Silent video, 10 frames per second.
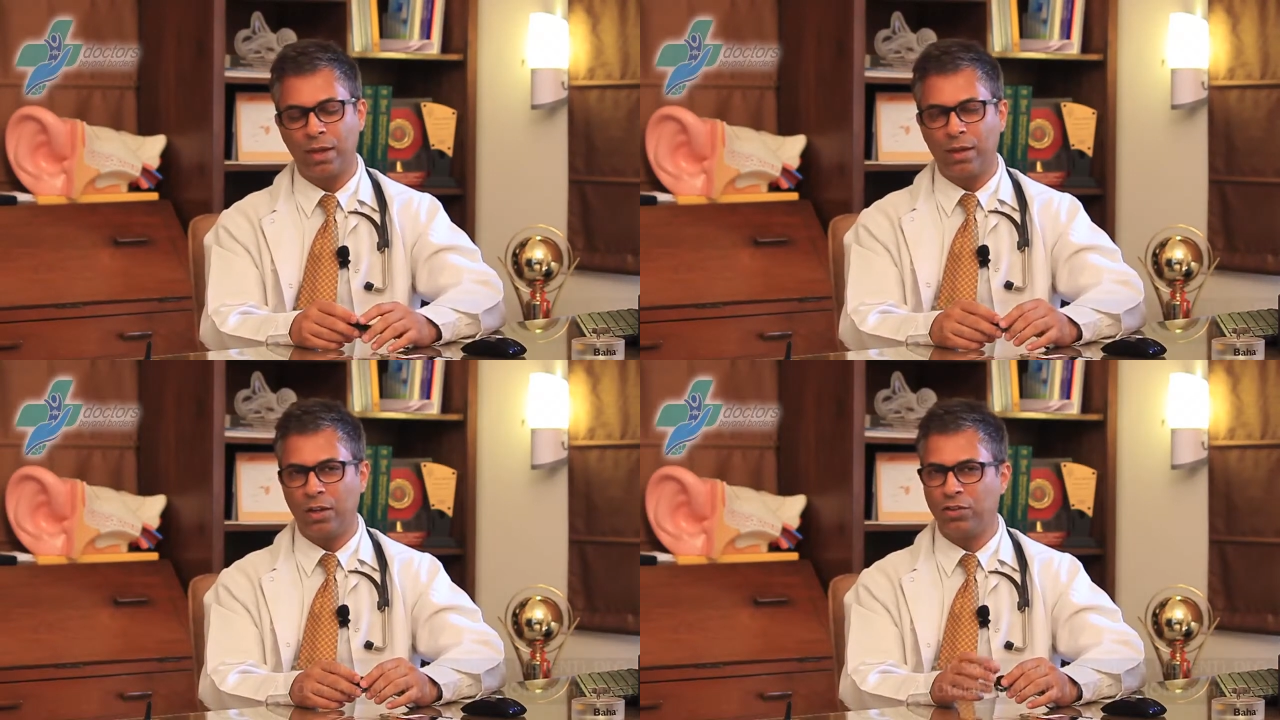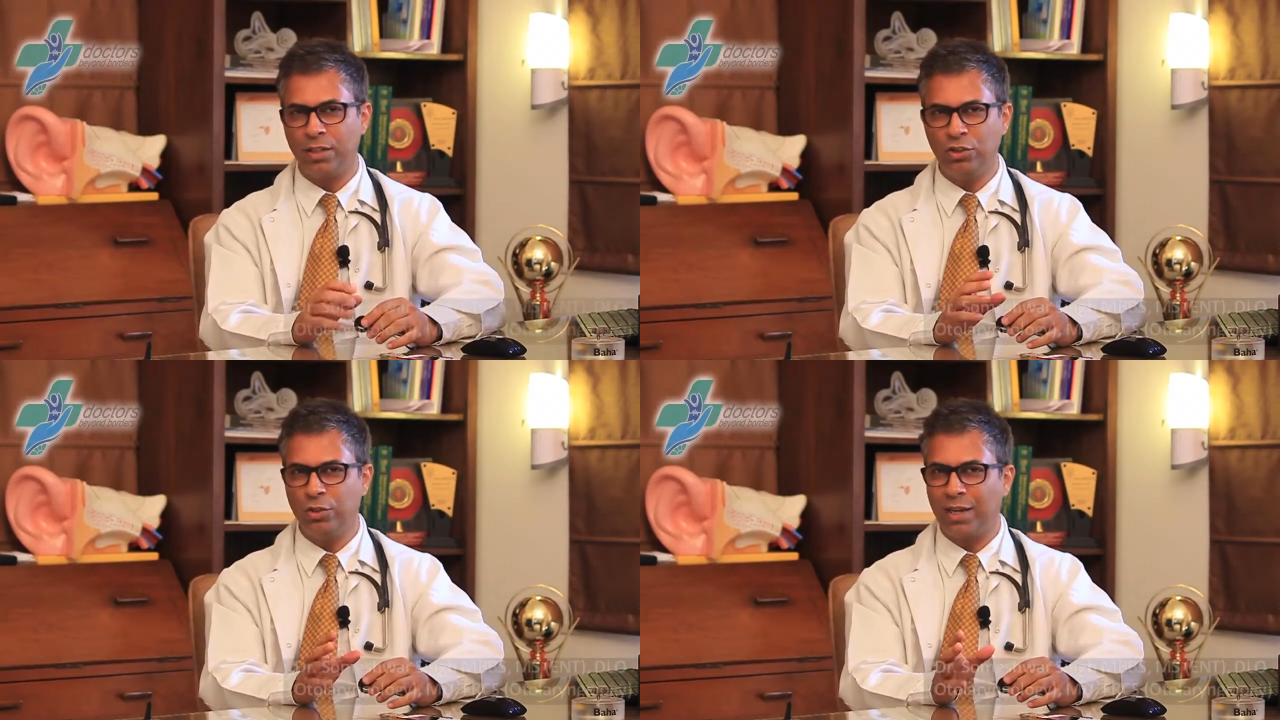Now,
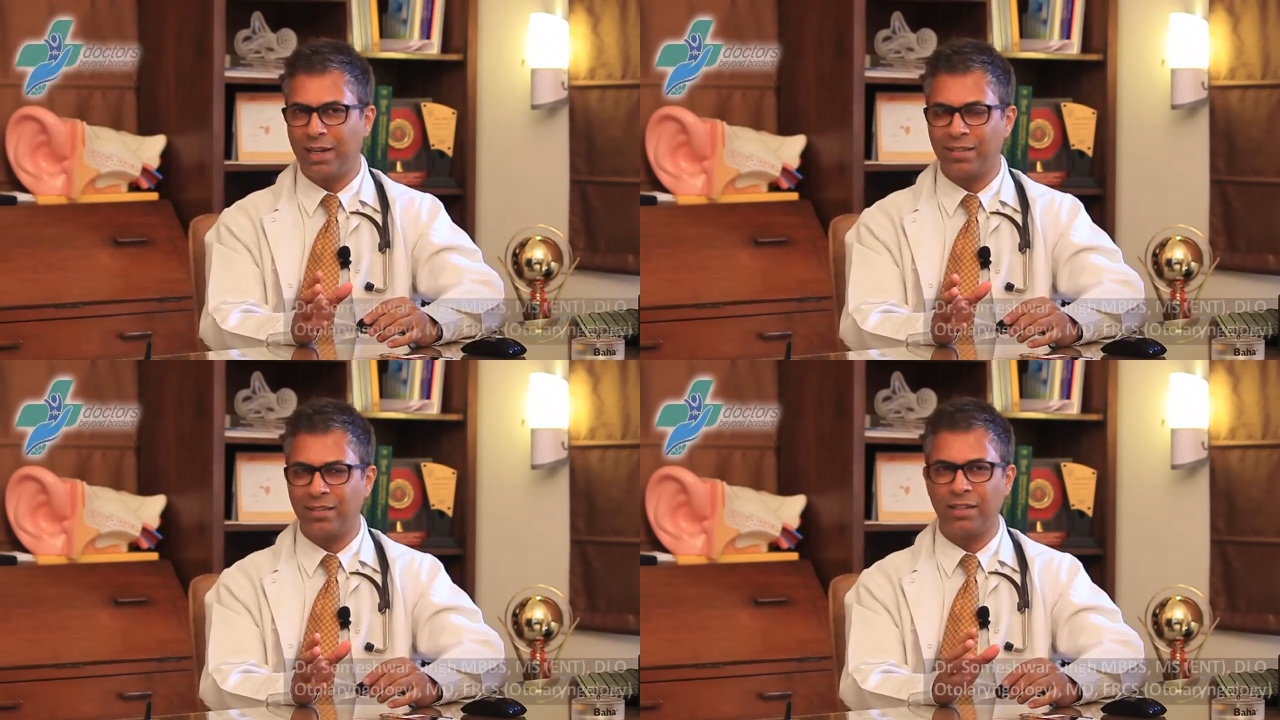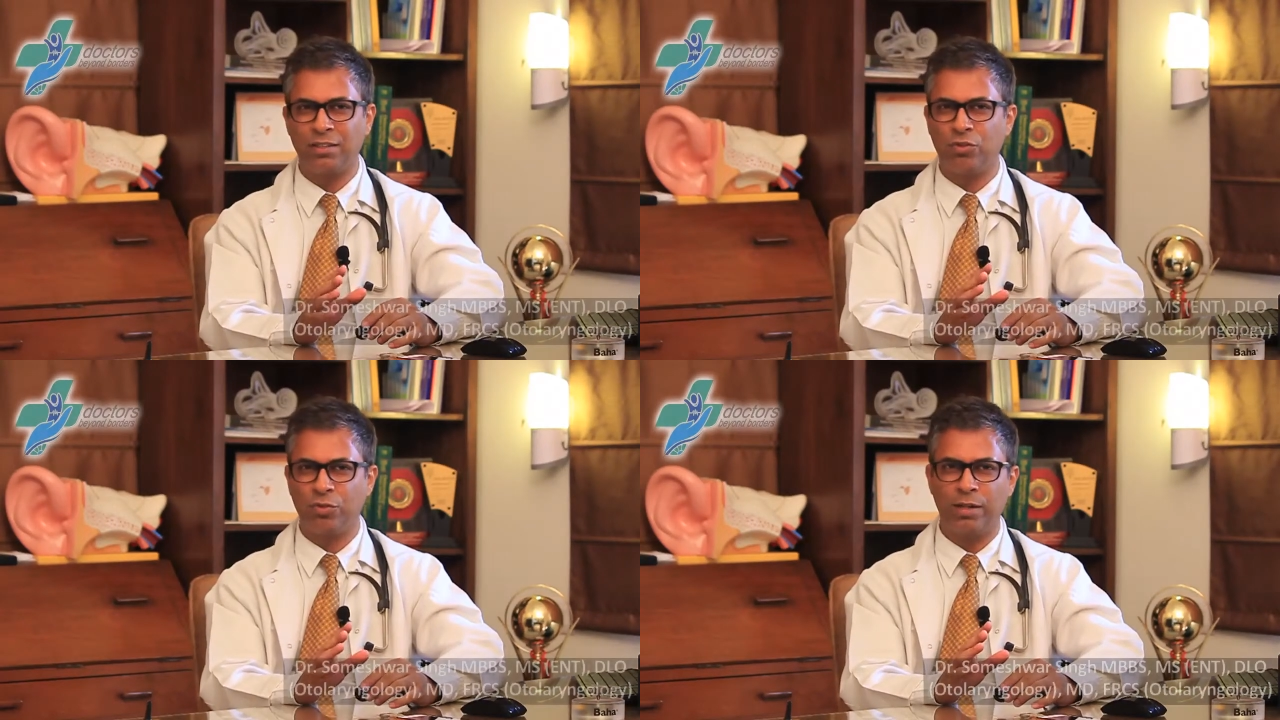surgery, like I said,
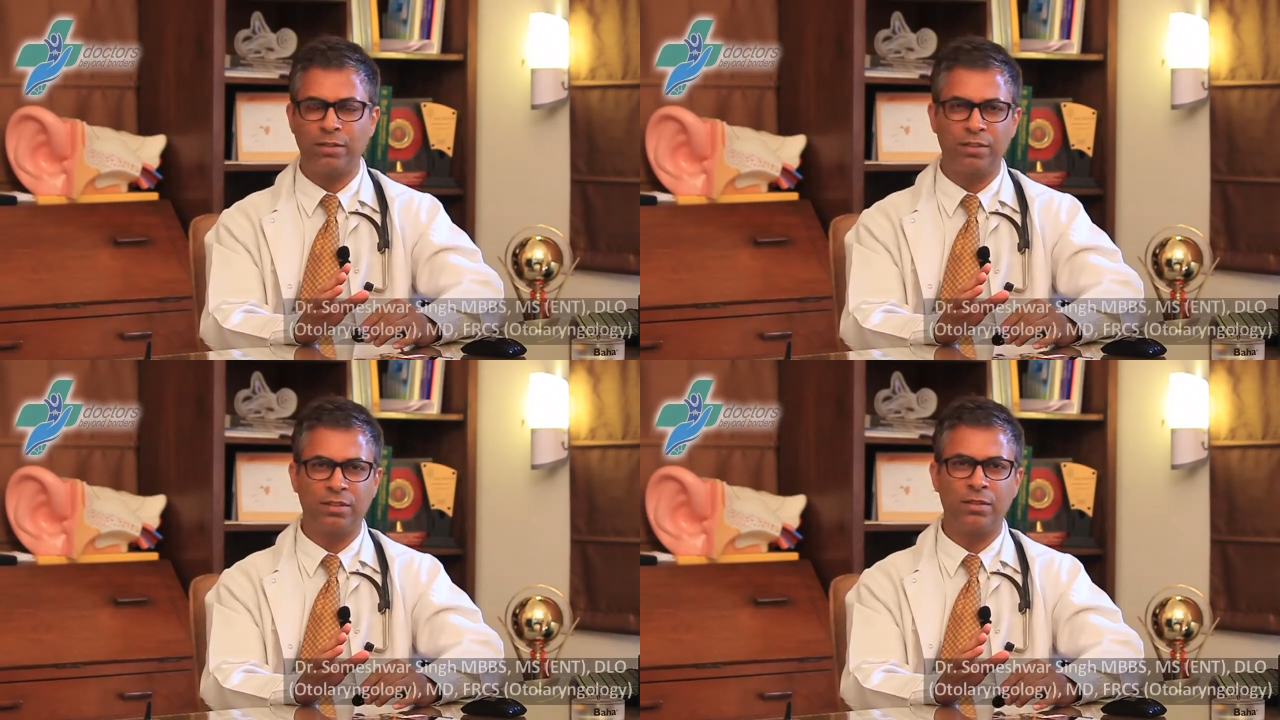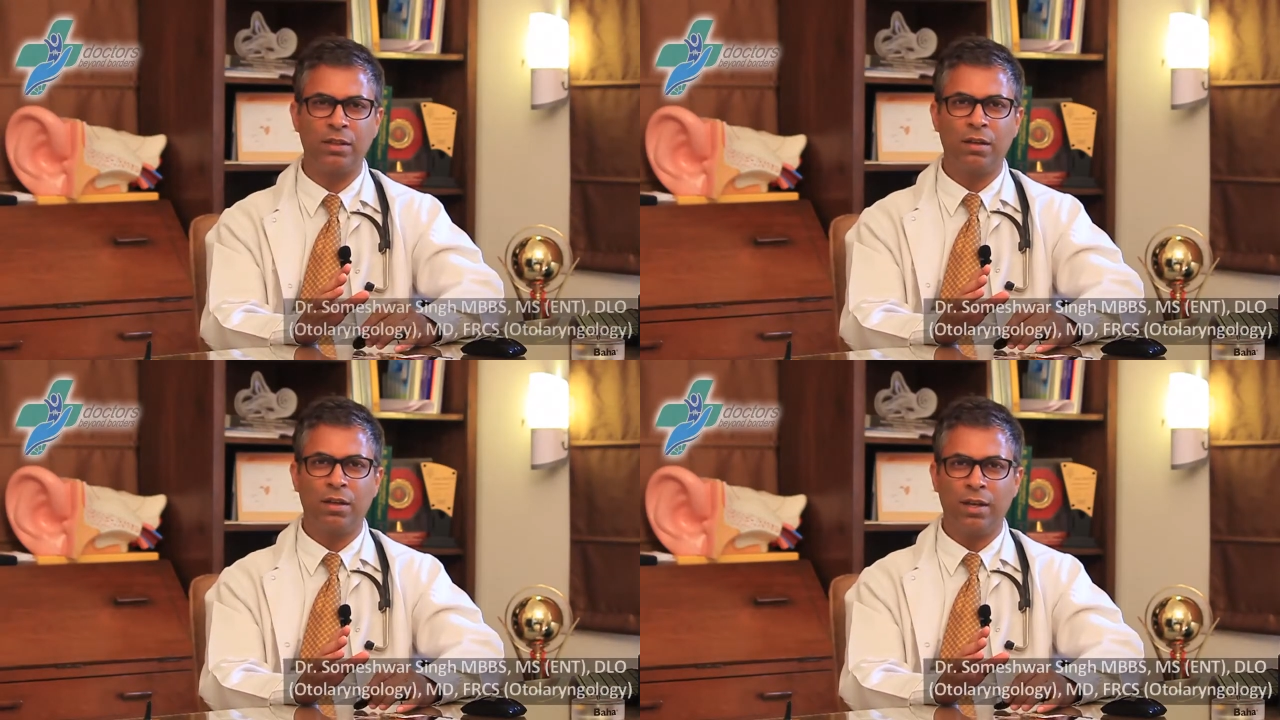is
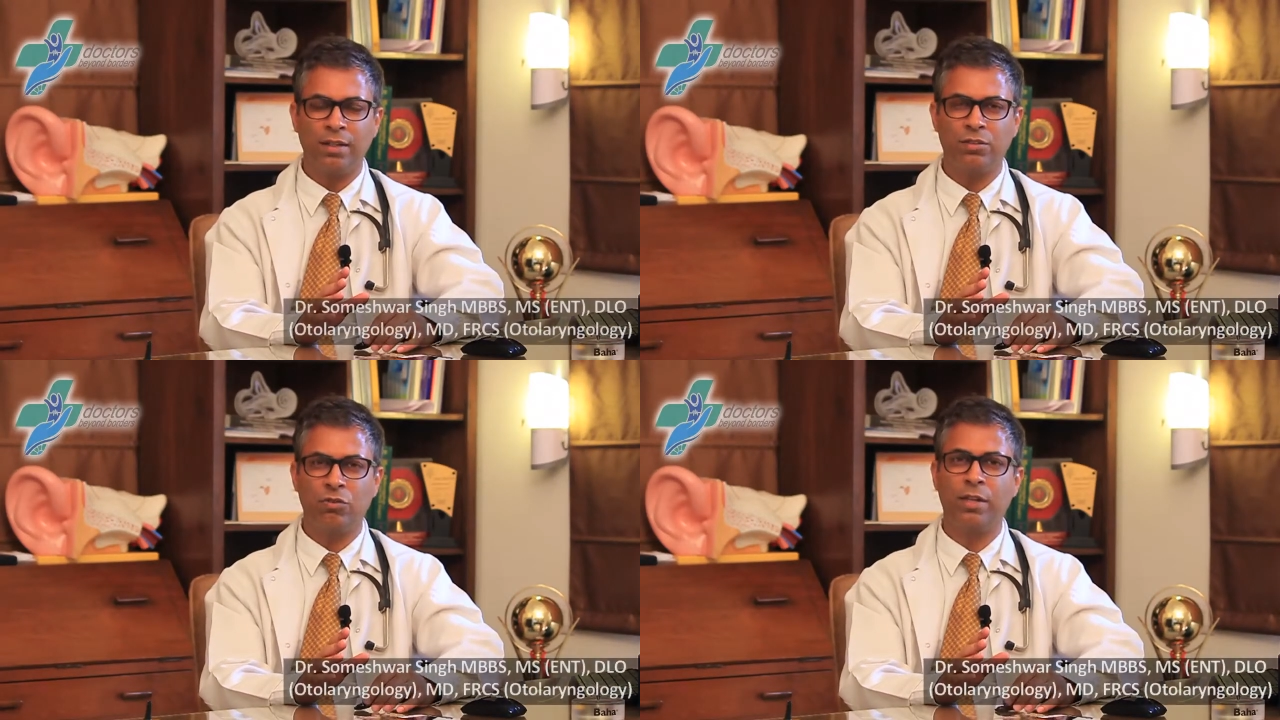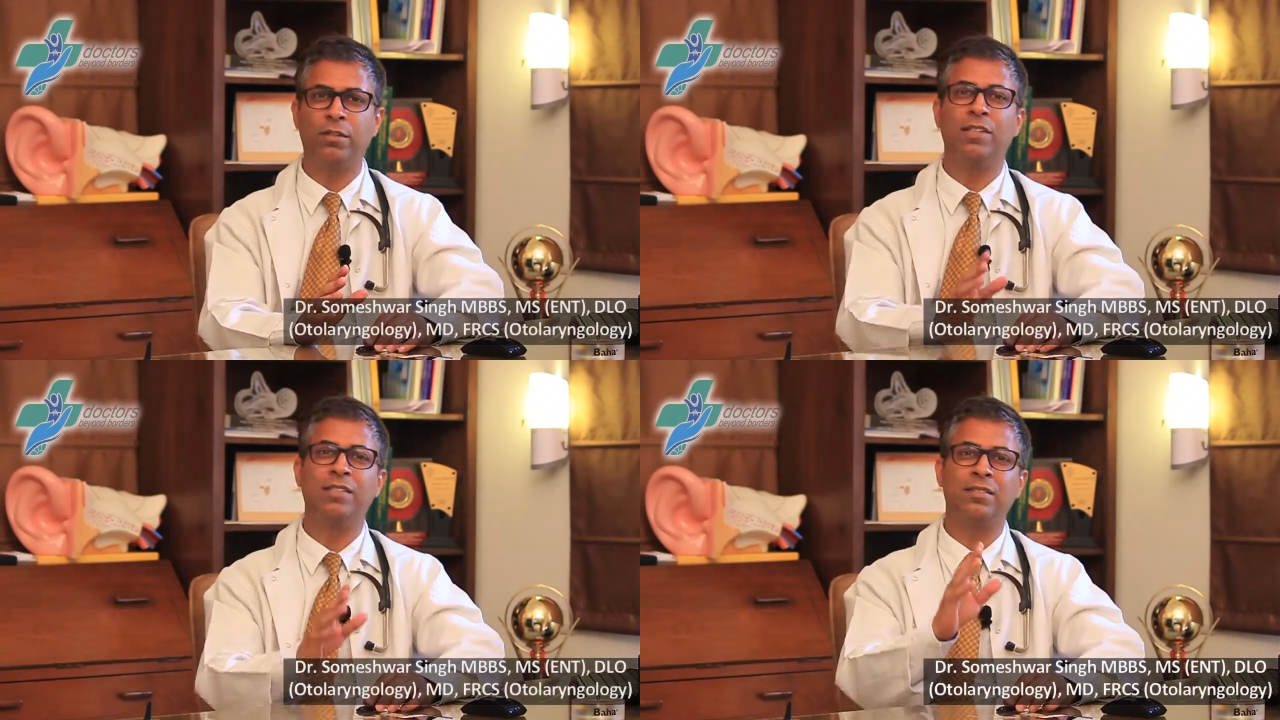relatively